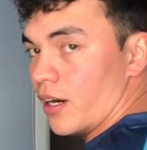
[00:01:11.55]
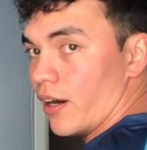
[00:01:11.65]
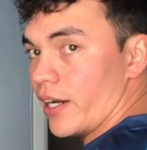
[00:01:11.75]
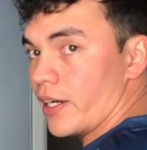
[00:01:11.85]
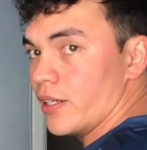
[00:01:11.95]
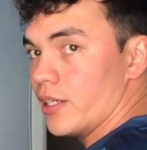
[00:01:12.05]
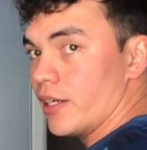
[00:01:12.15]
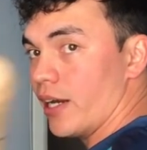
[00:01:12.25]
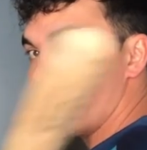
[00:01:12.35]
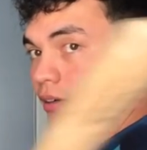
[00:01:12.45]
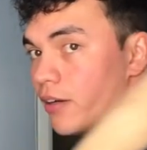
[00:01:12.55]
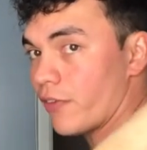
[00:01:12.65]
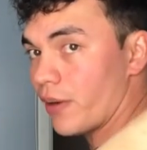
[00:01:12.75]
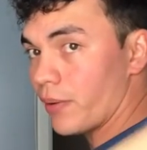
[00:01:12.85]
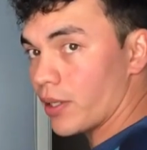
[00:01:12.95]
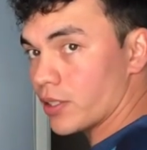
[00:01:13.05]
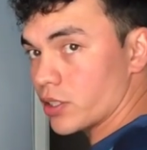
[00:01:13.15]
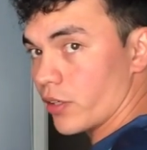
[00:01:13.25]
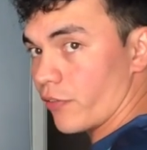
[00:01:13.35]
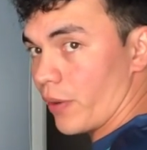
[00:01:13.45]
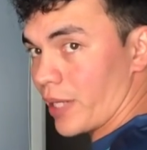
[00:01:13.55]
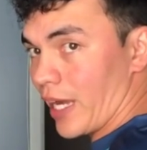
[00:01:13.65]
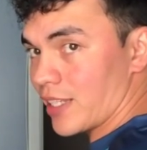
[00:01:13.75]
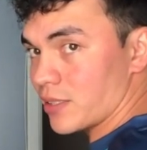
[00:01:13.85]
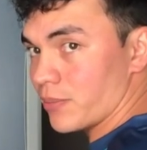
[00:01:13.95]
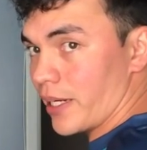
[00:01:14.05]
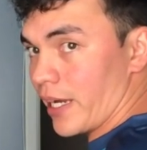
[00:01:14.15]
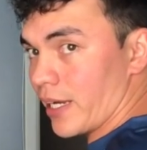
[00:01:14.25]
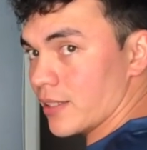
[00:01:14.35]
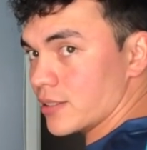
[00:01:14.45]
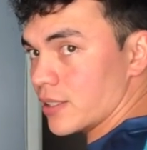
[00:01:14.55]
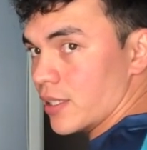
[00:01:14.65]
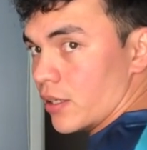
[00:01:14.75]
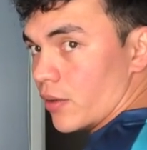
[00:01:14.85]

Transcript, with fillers: All right. Now, if I also, if I'm casting my hands,